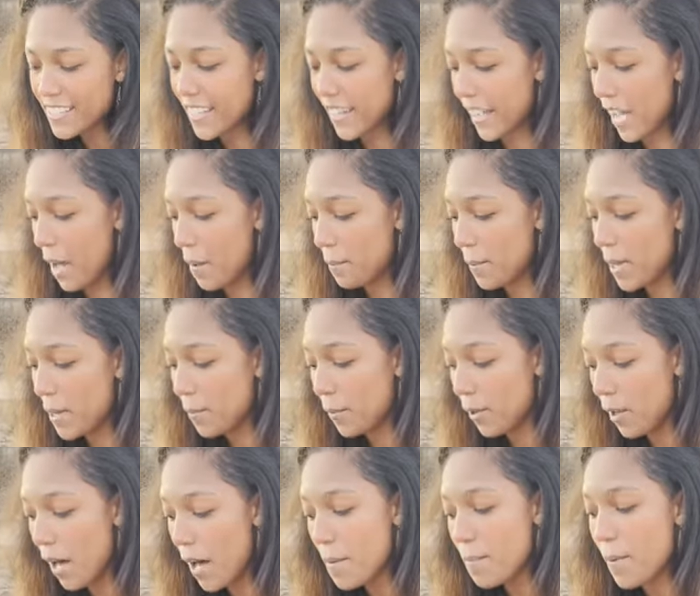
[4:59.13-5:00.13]
that got
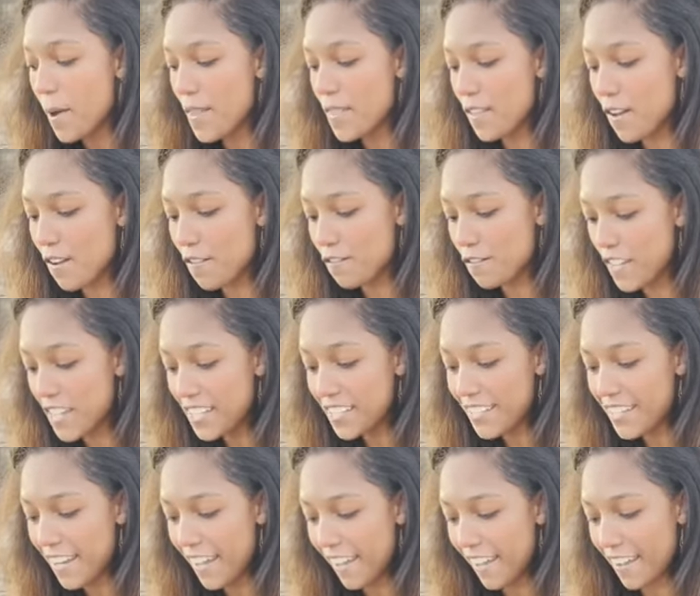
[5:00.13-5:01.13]
people up on their feet
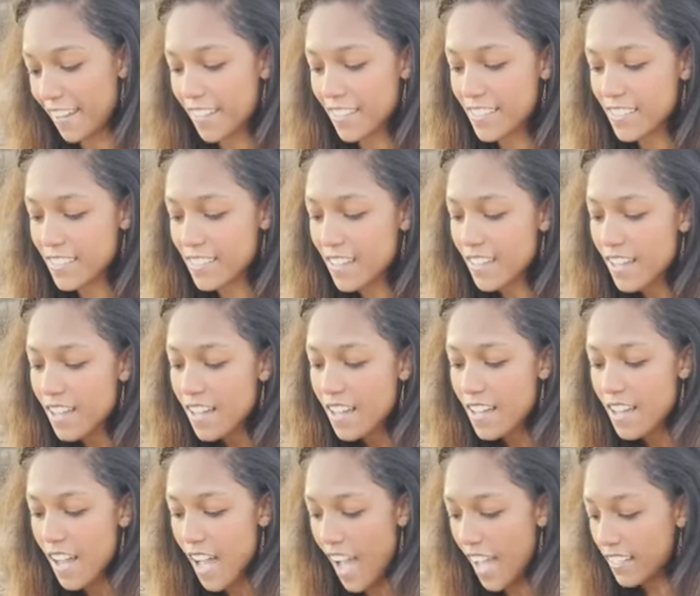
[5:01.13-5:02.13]
to dance.
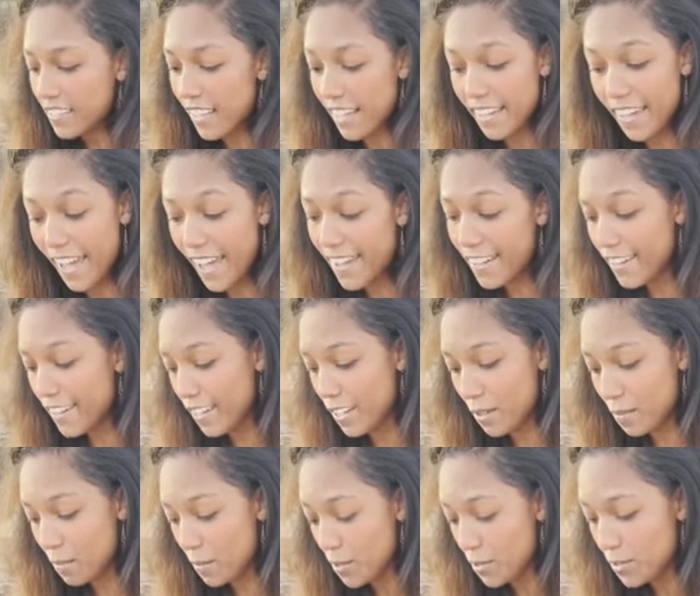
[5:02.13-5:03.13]
And like any
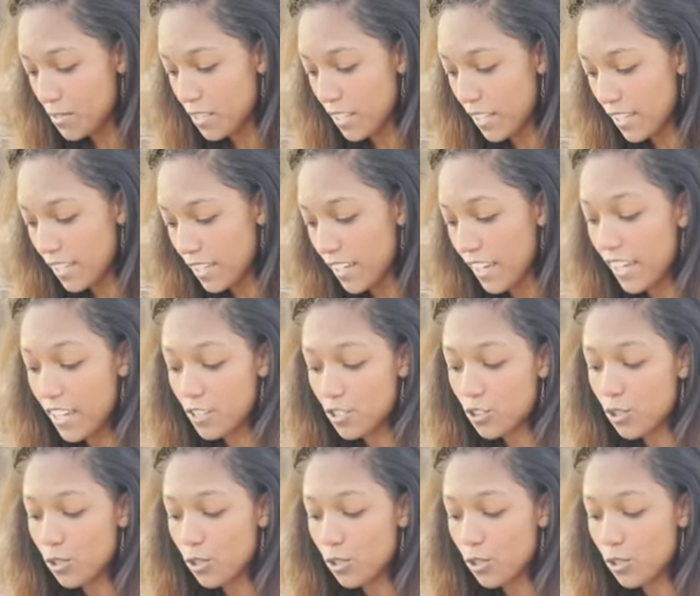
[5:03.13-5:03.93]
good music, it